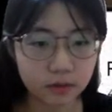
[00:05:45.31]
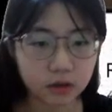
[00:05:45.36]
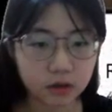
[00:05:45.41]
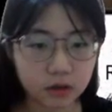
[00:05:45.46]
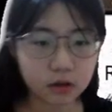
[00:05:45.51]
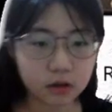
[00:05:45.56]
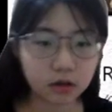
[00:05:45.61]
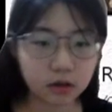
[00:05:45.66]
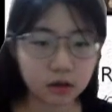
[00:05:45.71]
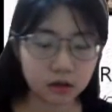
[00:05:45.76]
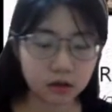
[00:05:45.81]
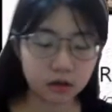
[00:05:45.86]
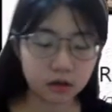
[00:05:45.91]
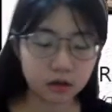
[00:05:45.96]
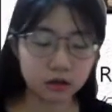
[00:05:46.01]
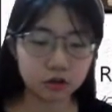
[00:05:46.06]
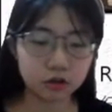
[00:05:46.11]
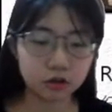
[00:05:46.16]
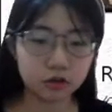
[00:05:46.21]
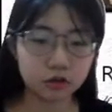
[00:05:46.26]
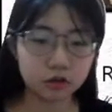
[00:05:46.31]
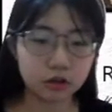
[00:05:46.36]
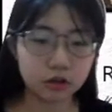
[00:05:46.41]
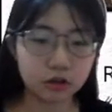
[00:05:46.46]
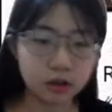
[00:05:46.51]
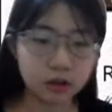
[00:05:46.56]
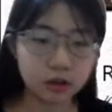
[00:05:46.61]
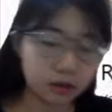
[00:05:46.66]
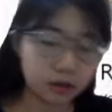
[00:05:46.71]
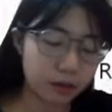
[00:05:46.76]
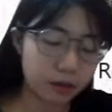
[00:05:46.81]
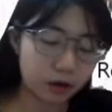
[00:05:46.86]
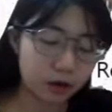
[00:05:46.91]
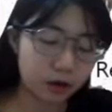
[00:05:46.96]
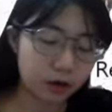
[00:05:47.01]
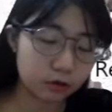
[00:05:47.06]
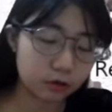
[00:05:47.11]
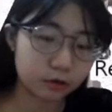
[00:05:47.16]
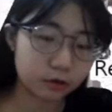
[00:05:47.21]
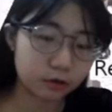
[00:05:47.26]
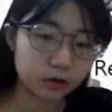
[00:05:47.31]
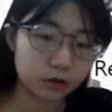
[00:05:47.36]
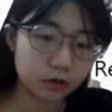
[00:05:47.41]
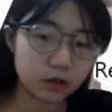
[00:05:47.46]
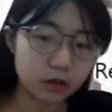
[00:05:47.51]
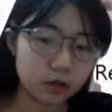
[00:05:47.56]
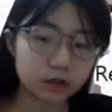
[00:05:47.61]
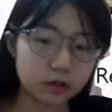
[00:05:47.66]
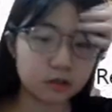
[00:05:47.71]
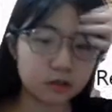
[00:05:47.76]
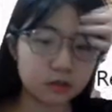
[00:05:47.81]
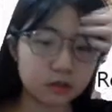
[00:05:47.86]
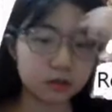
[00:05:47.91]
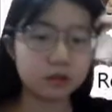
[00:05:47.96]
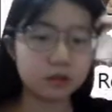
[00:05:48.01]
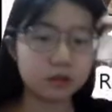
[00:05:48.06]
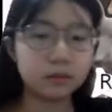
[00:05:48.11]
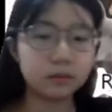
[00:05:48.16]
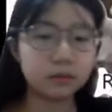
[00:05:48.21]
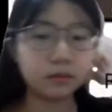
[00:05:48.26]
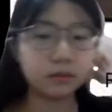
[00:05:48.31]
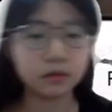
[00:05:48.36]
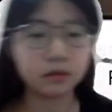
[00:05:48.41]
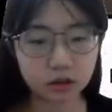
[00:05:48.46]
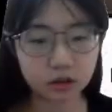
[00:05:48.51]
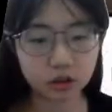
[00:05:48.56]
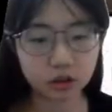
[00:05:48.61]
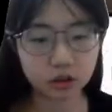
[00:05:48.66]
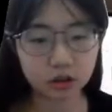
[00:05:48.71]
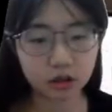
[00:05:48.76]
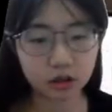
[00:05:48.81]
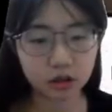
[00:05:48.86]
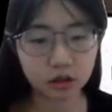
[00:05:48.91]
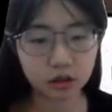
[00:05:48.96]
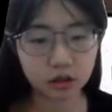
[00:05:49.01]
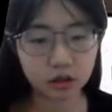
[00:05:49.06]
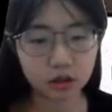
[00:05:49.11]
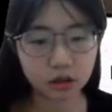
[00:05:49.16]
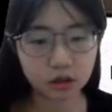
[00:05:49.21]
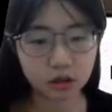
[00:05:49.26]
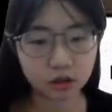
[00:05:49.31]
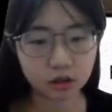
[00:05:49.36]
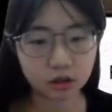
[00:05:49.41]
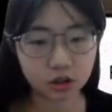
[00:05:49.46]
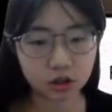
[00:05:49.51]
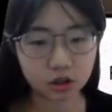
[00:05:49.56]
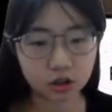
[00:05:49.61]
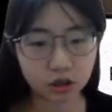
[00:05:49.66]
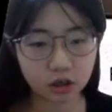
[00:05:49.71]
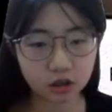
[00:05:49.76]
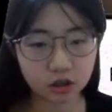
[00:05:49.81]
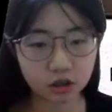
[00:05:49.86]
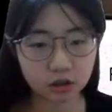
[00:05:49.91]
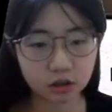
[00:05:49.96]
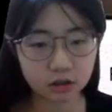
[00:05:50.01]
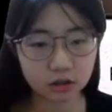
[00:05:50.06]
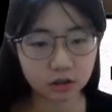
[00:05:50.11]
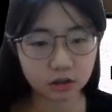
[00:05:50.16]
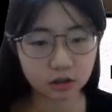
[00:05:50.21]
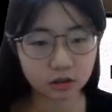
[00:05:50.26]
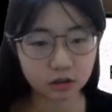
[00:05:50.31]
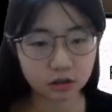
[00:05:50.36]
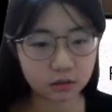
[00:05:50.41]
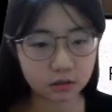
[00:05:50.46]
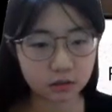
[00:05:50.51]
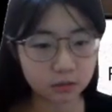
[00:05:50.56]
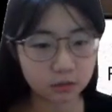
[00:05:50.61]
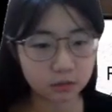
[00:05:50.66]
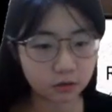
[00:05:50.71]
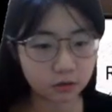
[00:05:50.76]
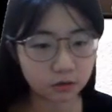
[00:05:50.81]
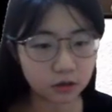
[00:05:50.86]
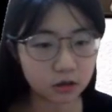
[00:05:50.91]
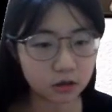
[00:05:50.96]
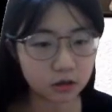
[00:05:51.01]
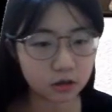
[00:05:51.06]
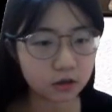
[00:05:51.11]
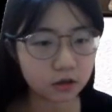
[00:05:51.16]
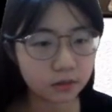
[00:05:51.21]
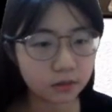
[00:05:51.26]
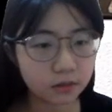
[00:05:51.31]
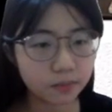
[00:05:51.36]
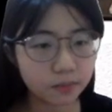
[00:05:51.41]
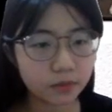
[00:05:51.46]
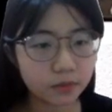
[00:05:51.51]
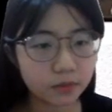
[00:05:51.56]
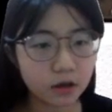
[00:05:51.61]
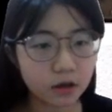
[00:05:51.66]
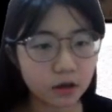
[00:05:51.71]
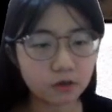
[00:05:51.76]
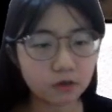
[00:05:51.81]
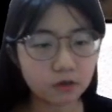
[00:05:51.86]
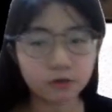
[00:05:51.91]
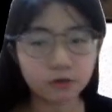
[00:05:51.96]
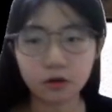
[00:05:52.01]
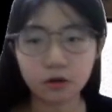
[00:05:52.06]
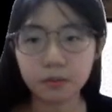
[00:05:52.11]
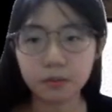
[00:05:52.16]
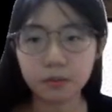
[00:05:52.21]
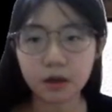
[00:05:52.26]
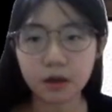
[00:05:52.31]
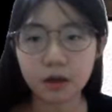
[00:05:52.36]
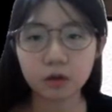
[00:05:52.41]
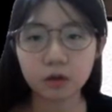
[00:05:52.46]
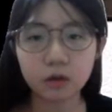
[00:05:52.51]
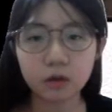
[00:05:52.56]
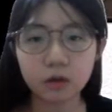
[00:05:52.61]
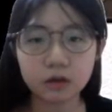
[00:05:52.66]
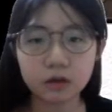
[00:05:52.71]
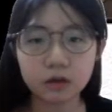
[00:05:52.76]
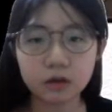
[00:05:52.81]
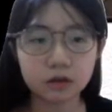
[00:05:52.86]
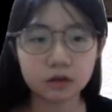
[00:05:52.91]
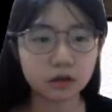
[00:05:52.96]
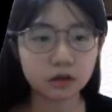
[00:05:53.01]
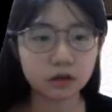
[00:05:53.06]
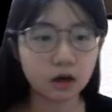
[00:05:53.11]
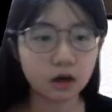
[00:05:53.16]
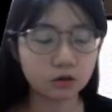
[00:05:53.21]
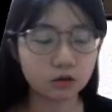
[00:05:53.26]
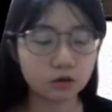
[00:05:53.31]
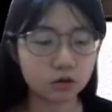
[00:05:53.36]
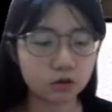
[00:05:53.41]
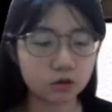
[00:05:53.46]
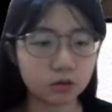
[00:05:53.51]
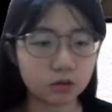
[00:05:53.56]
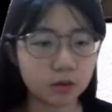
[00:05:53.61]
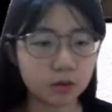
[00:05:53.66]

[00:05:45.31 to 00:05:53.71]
including the microfluid system, injection system over here. And for the black one is a control part,